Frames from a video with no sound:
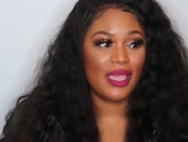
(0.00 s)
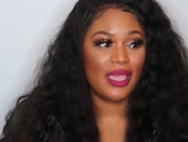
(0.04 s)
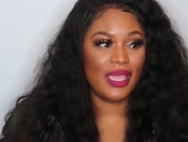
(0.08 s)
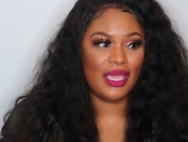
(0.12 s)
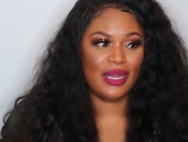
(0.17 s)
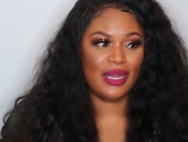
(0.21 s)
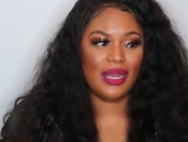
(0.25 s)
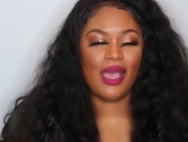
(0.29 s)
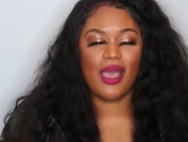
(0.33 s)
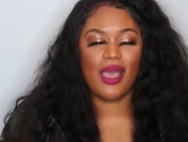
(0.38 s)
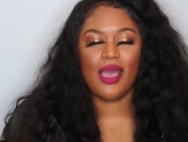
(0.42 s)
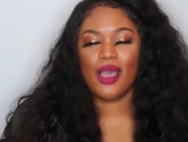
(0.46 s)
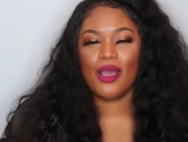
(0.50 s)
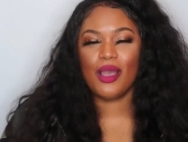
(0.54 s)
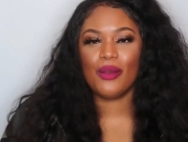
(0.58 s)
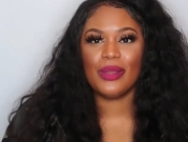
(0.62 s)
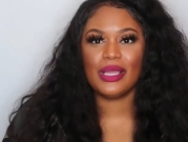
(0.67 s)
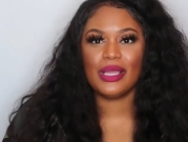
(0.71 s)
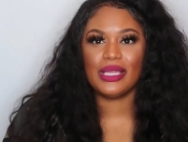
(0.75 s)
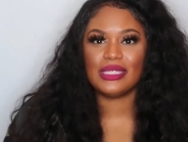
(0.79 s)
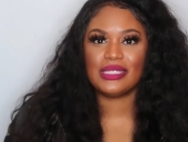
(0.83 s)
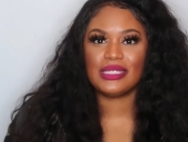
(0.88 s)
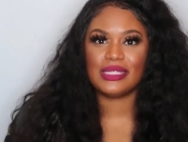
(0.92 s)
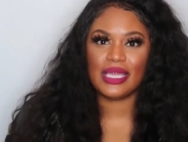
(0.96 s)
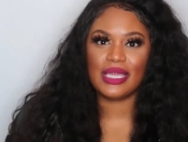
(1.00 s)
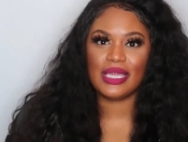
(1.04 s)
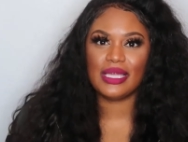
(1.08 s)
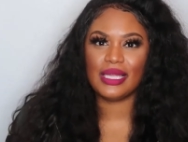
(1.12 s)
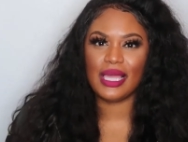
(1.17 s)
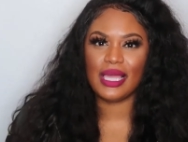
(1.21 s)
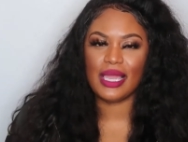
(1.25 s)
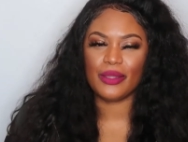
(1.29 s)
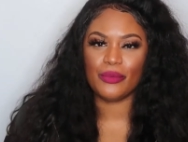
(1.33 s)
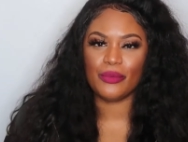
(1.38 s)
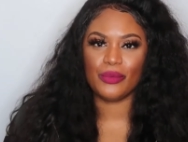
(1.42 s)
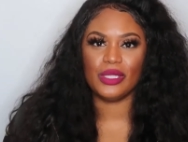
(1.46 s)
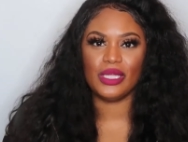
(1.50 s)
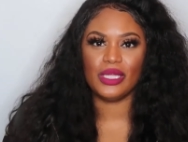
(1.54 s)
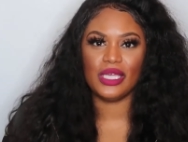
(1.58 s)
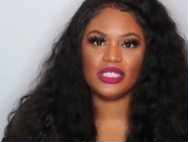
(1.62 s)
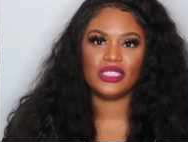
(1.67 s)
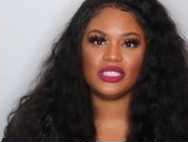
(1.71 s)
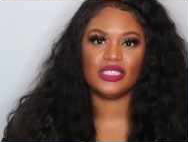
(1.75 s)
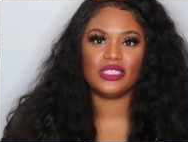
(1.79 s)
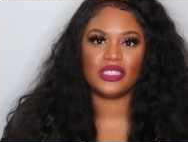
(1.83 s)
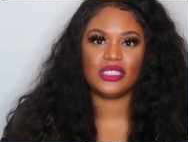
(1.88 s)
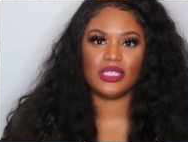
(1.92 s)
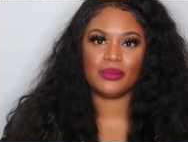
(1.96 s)
And I always say, like,
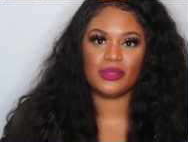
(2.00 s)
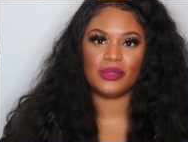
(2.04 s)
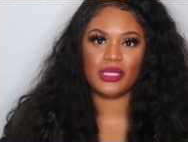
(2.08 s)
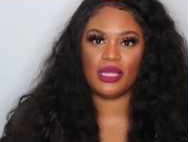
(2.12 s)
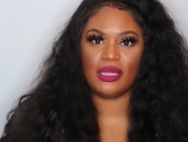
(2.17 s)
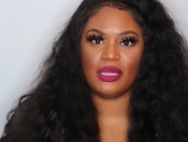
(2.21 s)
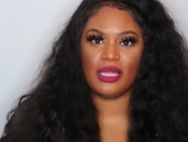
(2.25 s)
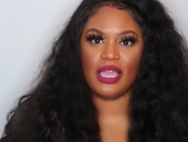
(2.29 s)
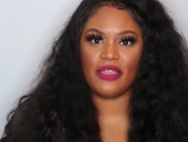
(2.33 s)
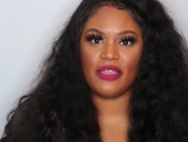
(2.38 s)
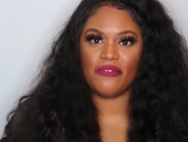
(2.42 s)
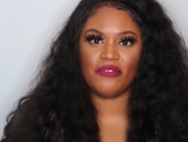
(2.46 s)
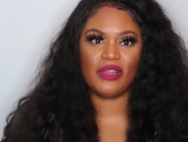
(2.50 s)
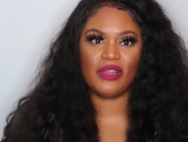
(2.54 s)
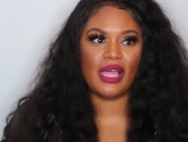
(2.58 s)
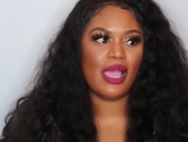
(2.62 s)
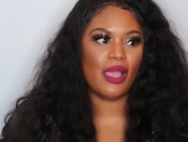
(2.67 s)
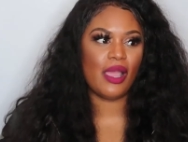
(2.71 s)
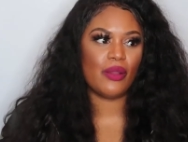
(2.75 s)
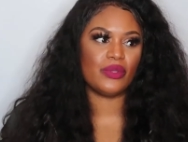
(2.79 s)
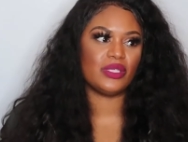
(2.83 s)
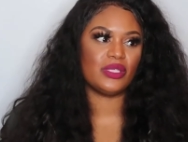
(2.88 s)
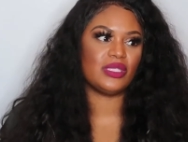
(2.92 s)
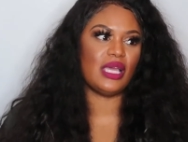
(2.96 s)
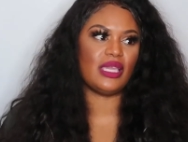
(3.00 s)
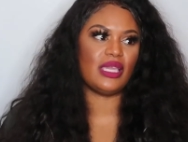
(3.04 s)
relationships are like flowers.